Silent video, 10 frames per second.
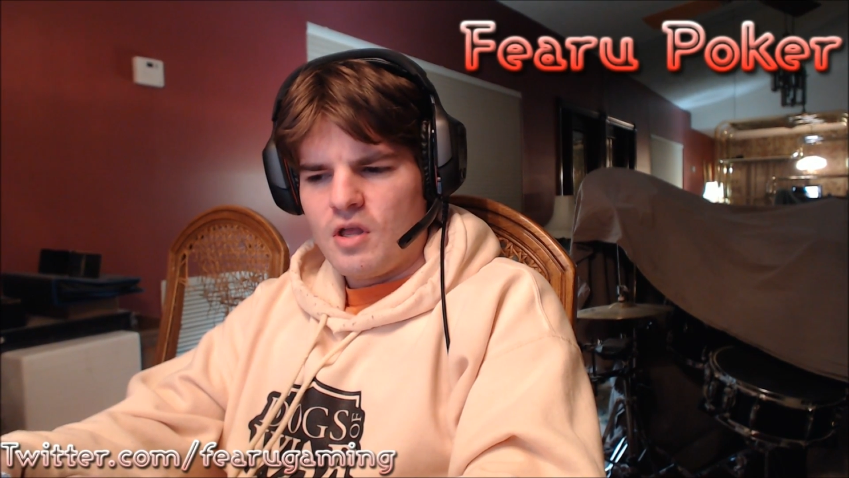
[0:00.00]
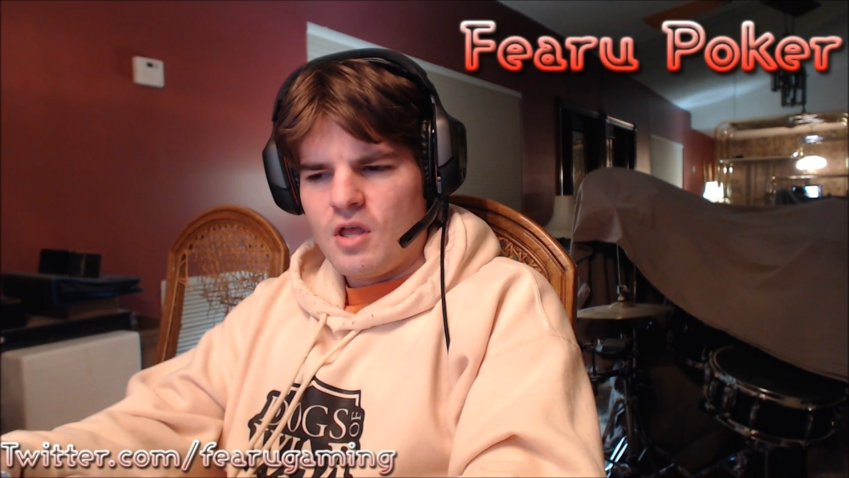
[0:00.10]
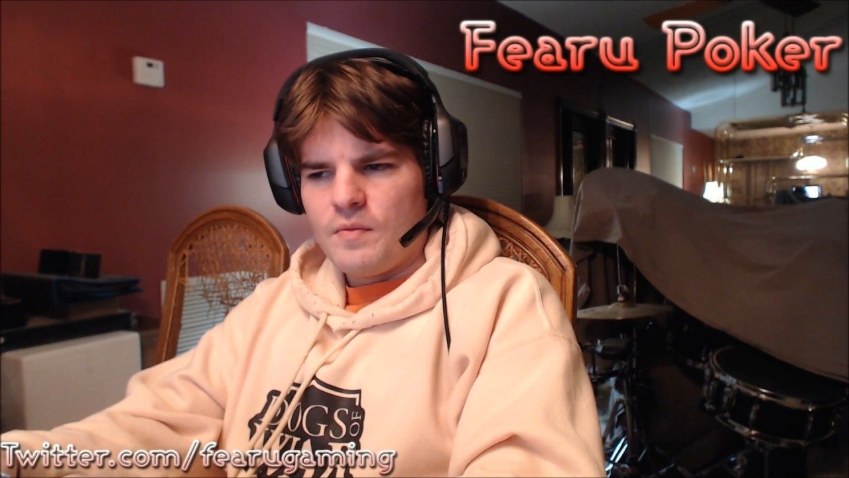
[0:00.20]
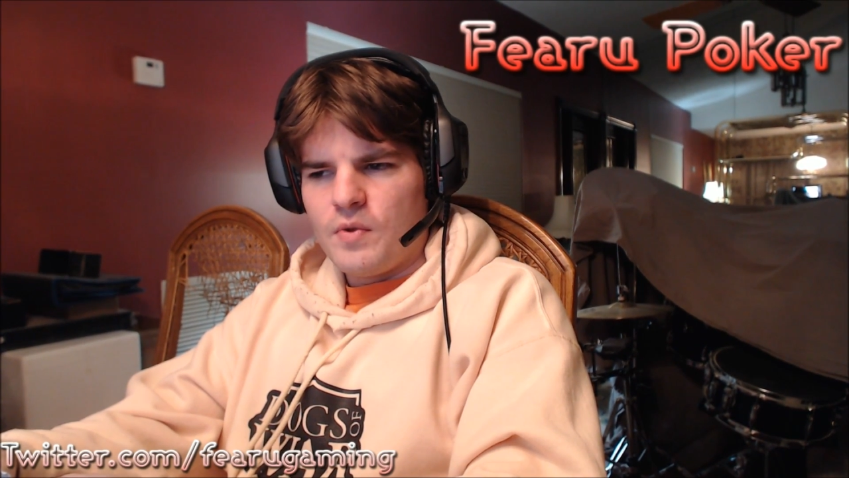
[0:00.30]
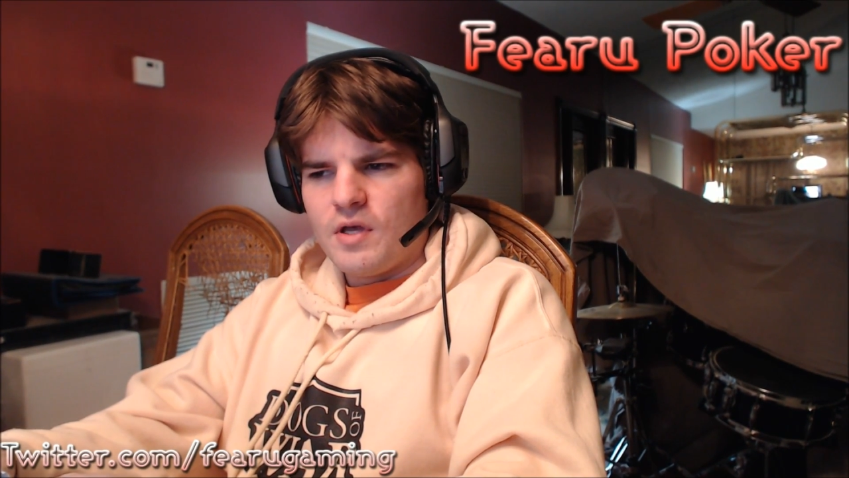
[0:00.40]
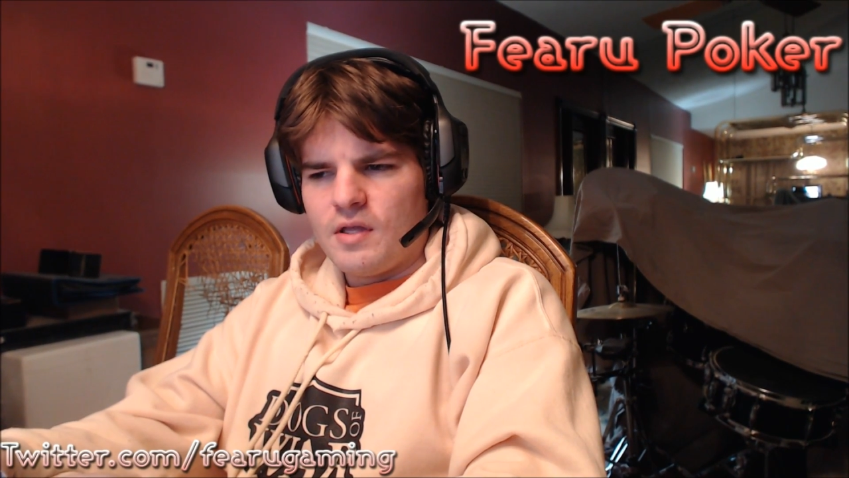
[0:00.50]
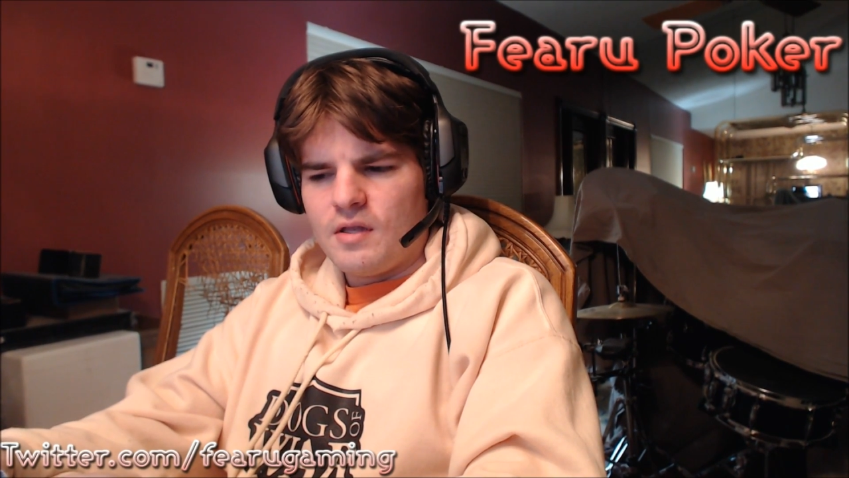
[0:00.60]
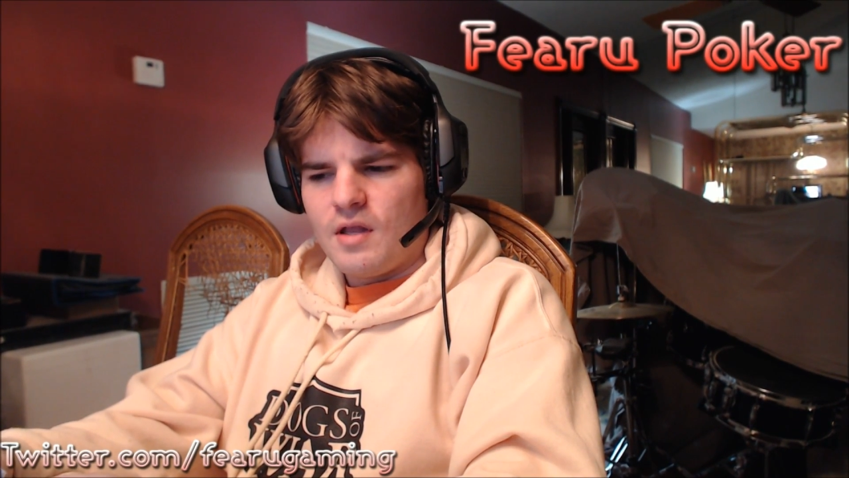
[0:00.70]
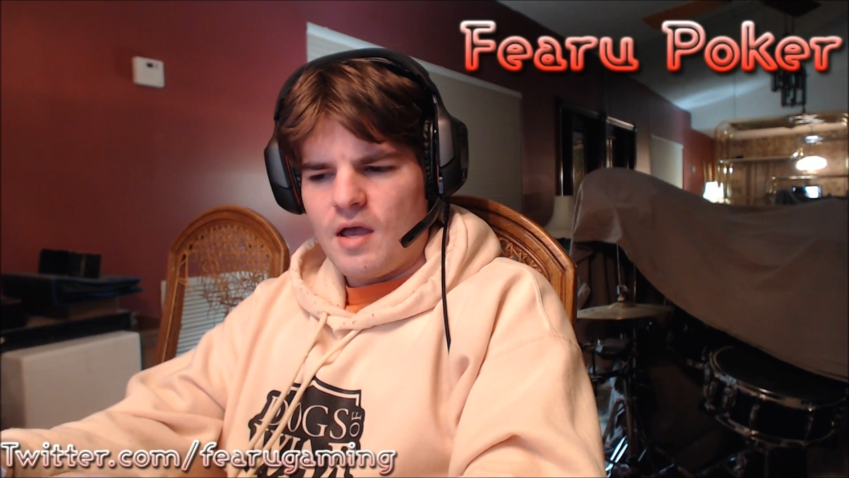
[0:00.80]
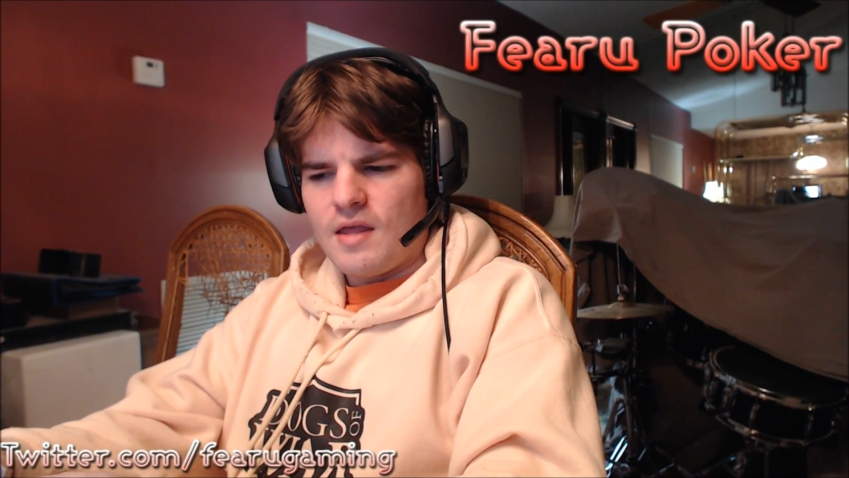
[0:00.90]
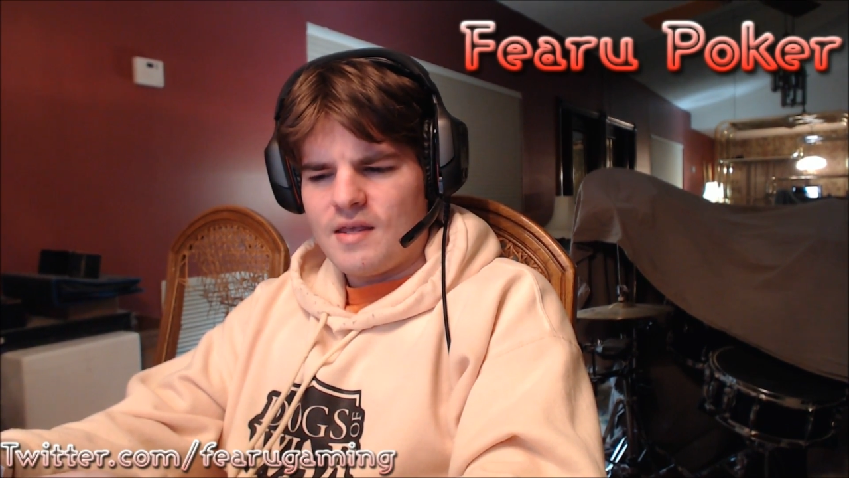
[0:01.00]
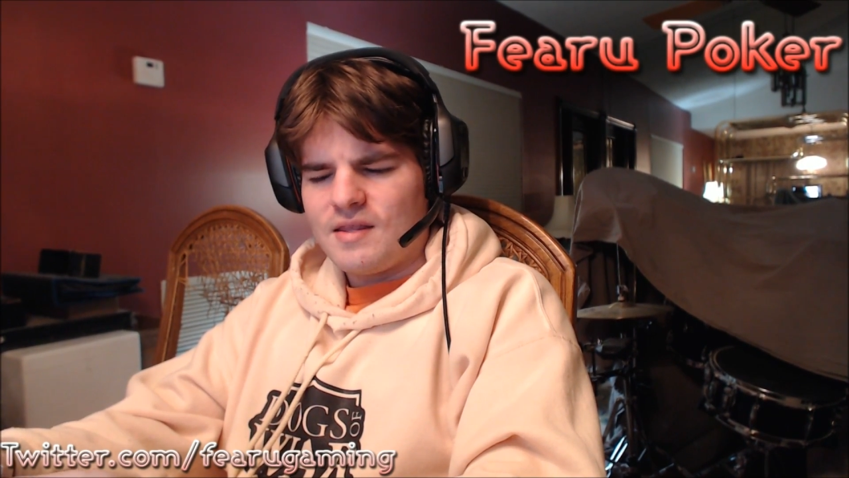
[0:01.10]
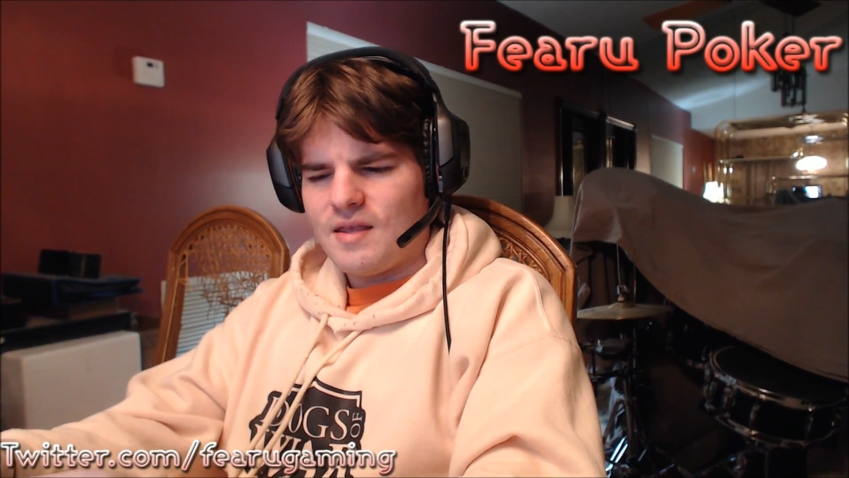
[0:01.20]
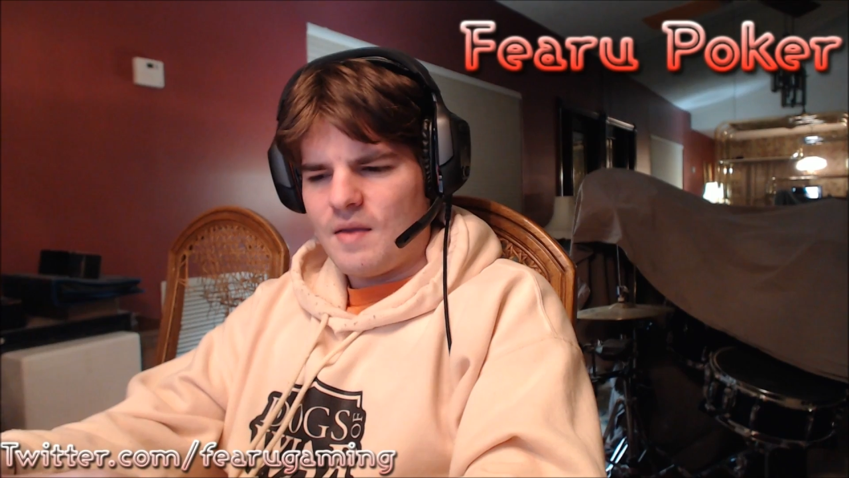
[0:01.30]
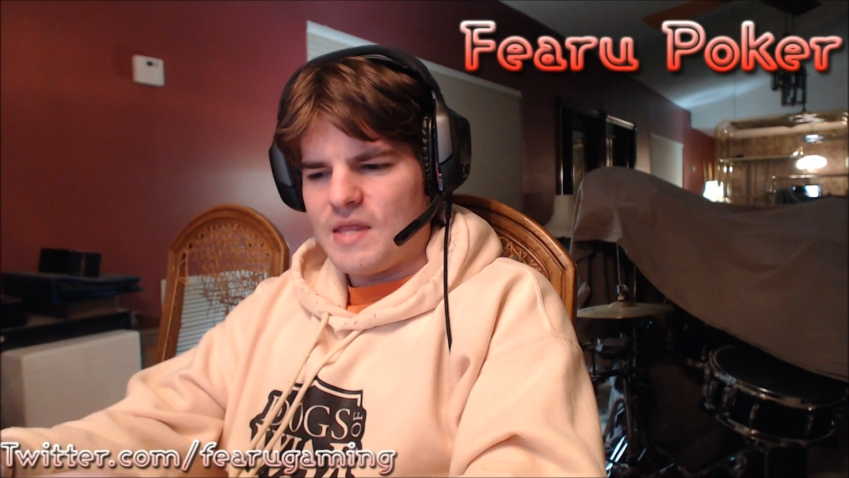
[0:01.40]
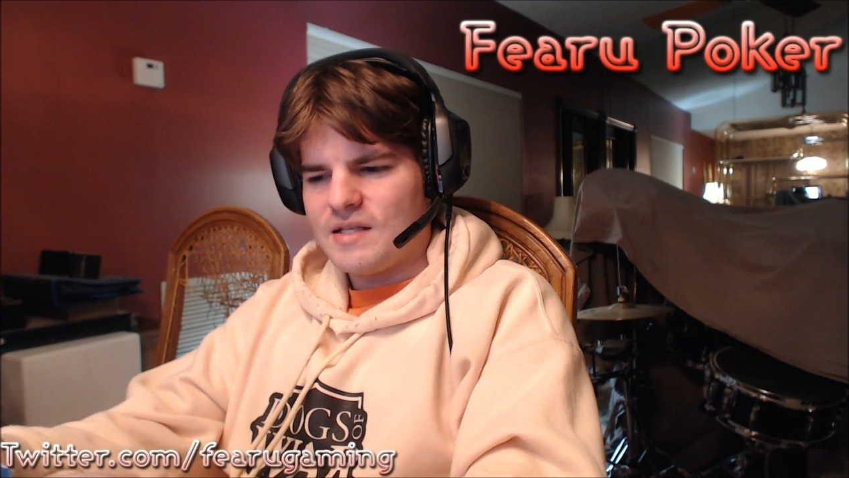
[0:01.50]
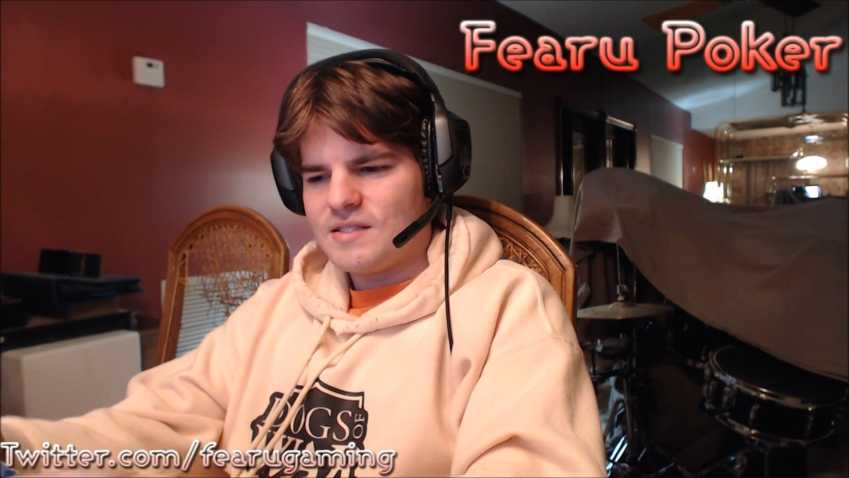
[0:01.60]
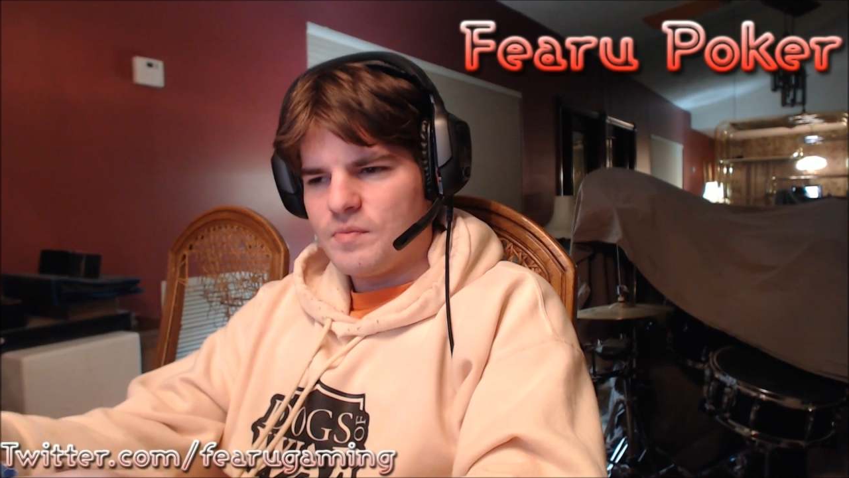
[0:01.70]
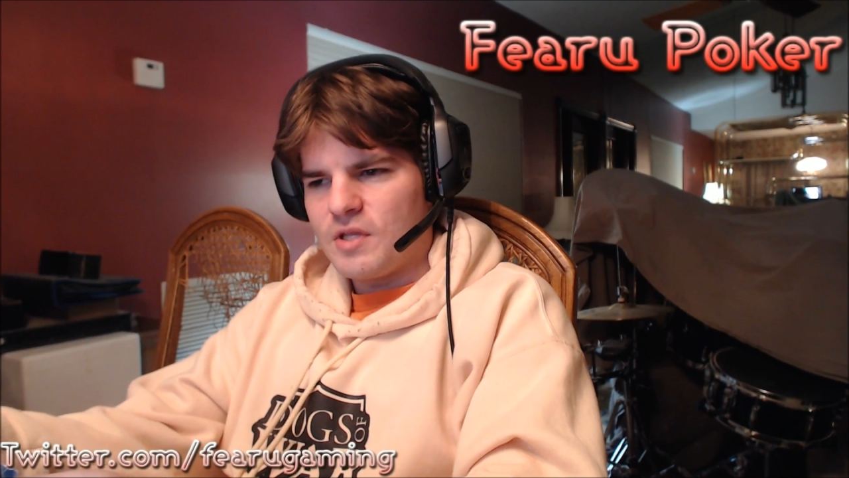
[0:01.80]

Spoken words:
but I mean that's something